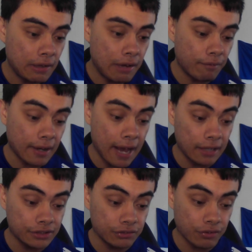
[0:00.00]
uh,
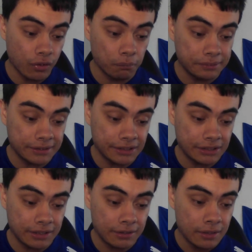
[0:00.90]
regardless of the
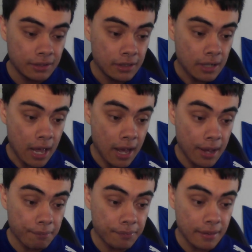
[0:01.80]
competition
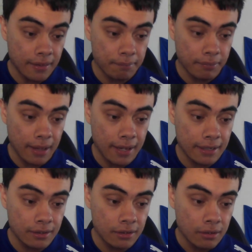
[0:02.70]
um, that they
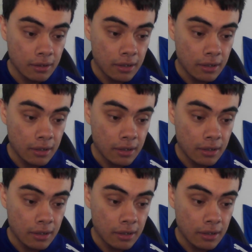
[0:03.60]
play in.